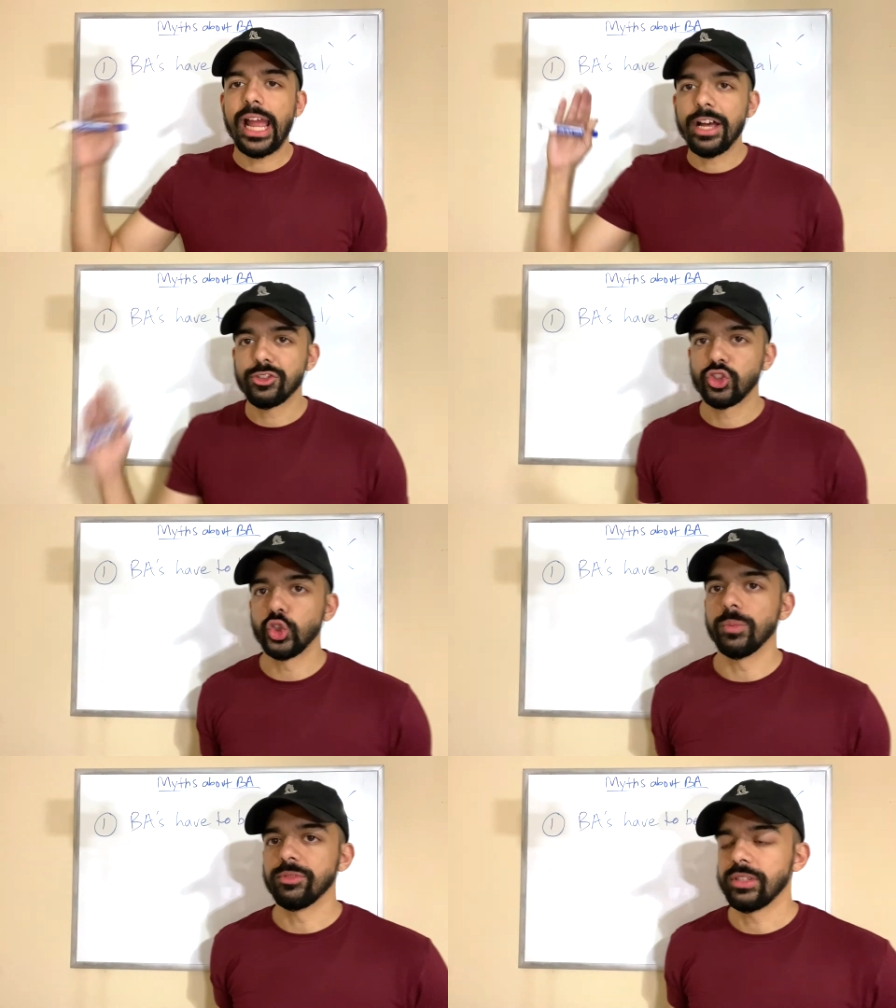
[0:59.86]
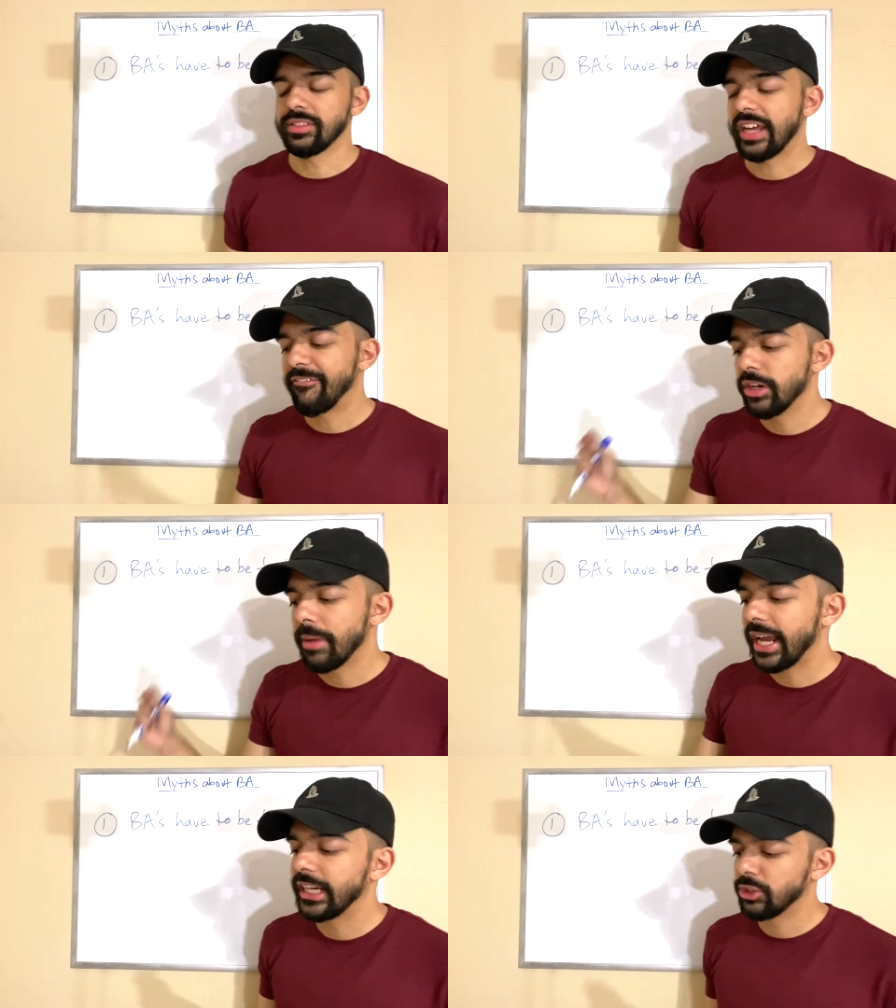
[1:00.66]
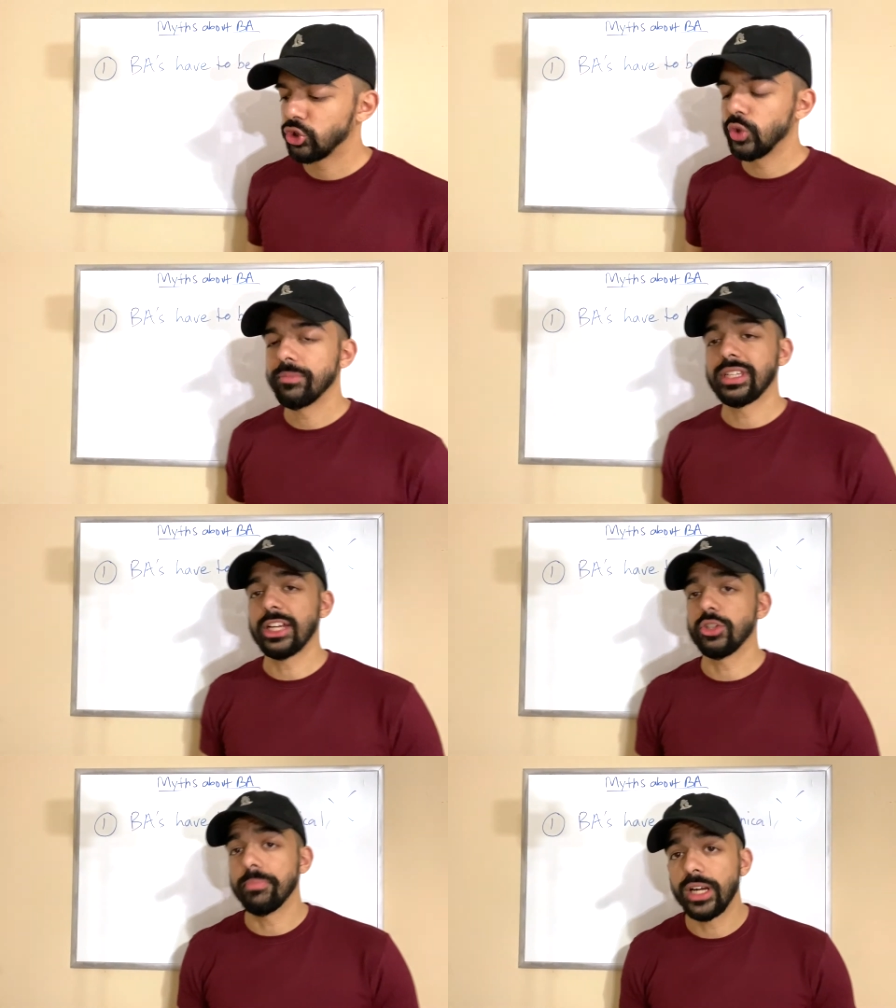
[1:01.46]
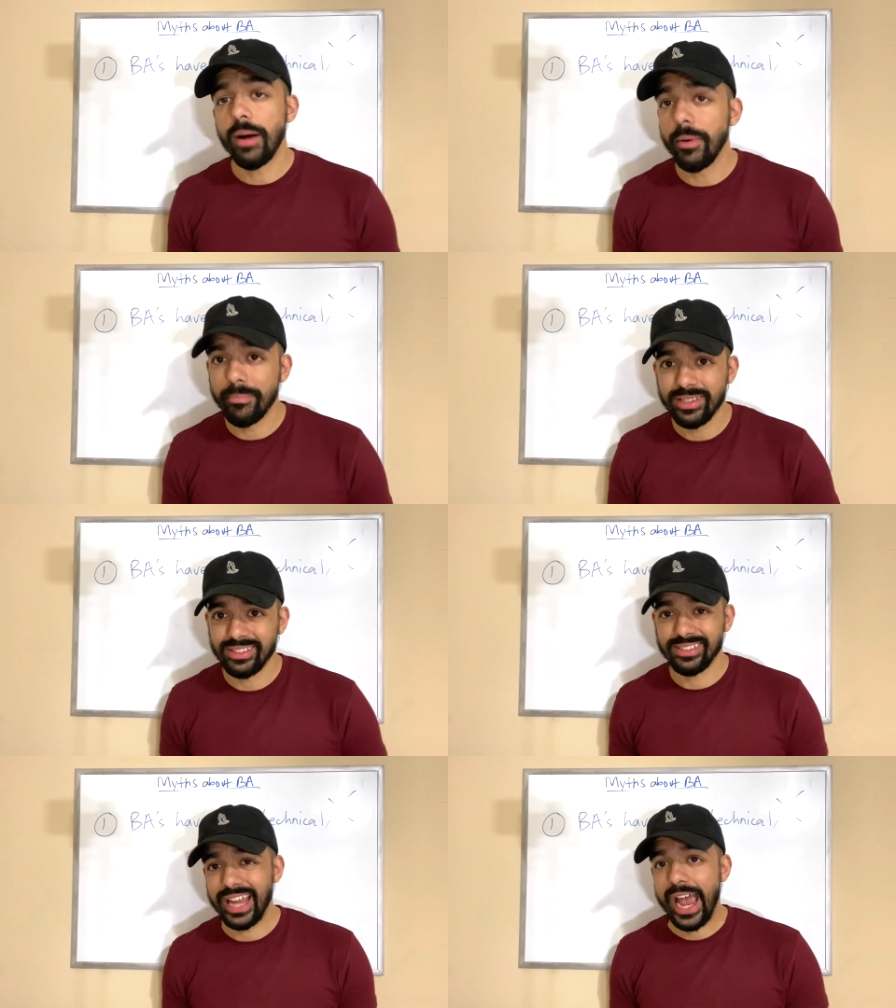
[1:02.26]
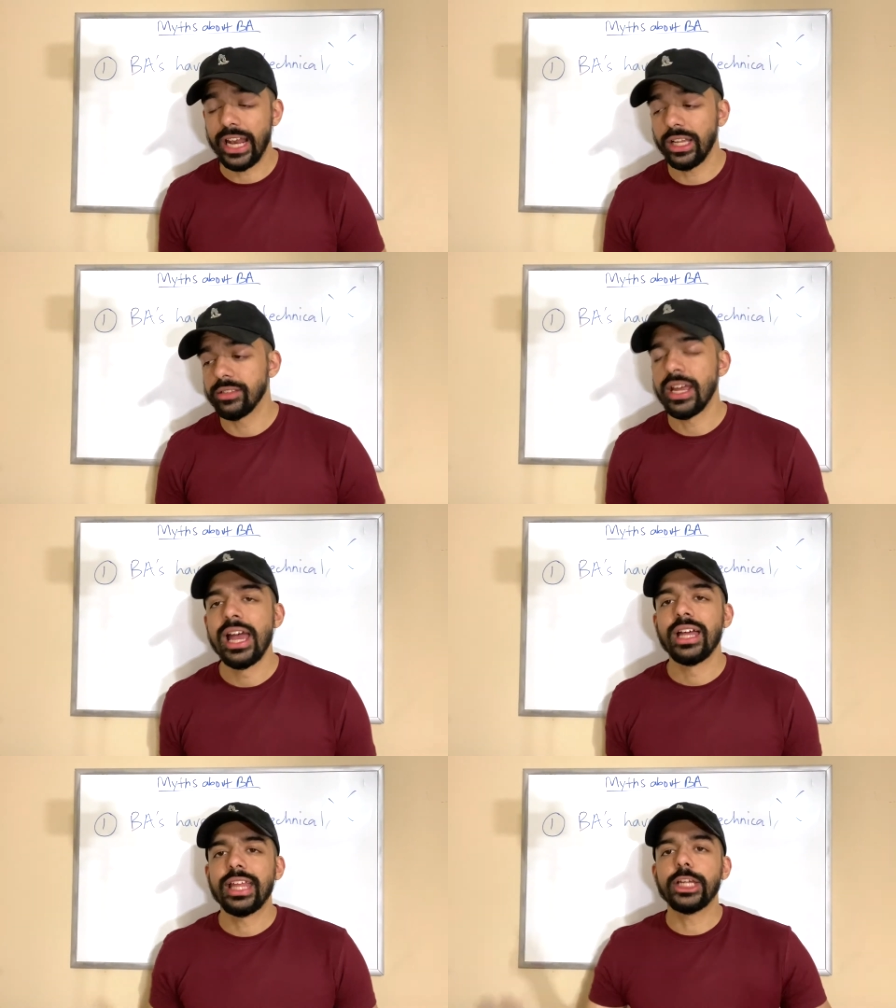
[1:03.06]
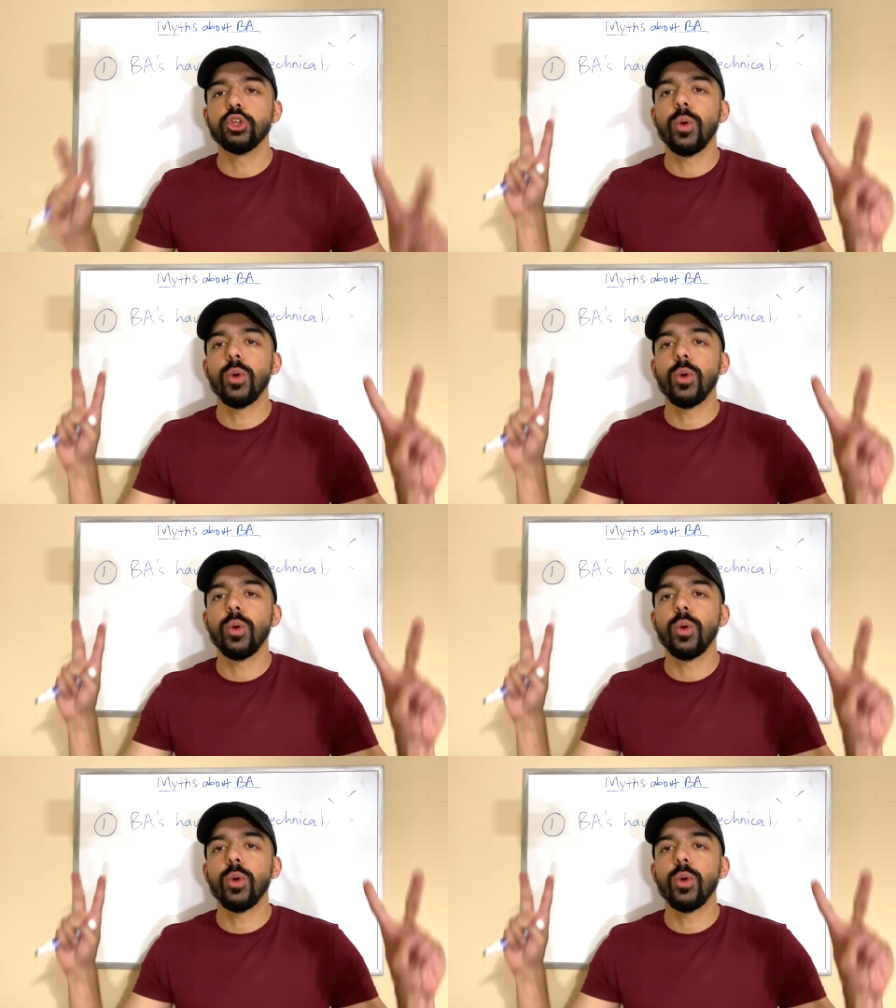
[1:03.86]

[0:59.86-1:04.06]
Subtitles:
assumes this. Everybody assumes that to become a business analyst that you